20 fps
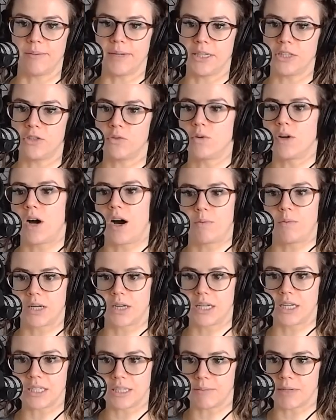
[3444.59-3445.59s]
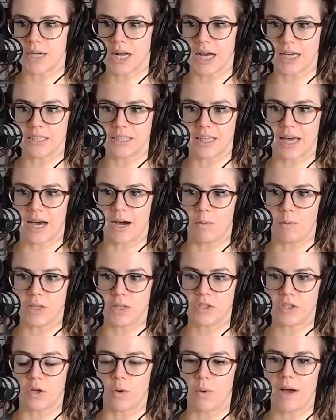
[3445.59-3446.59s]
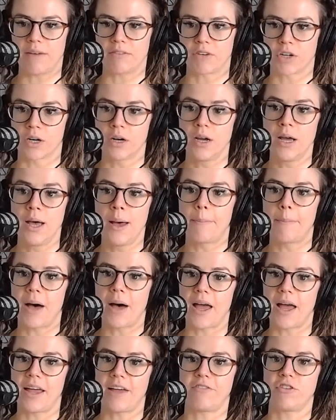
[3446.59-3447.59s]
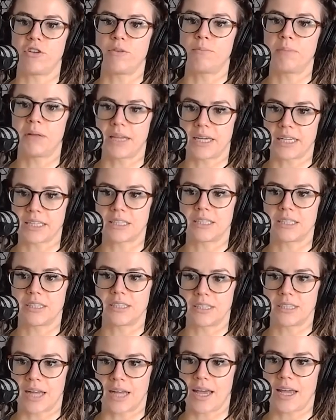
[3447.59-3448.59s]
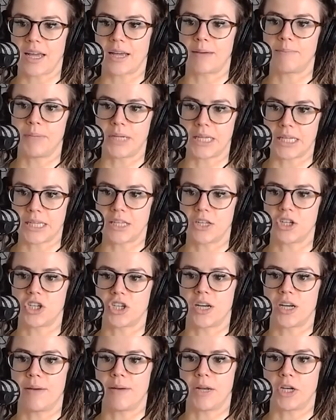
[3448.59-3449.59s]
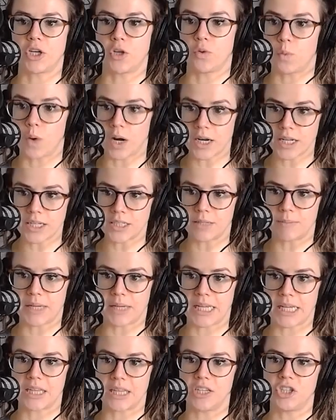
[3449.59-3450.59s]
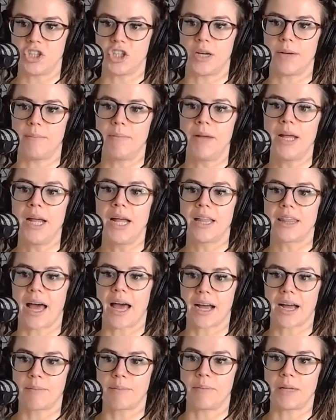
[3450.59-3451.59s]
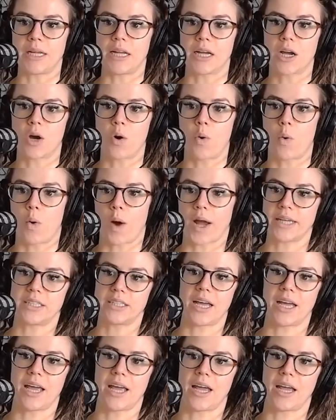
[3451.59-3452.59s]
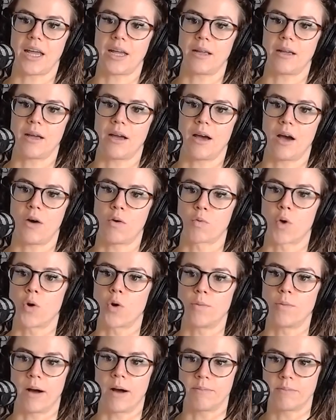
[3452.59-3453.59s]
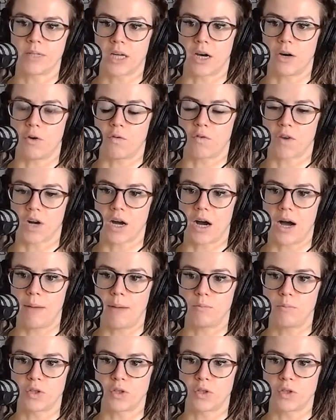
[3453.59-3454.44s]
I do not want to demonize that whatsoever. But if you plan to stay and be in the gym, and you wanted to be in the gym, that can be quite a road bump to overcome.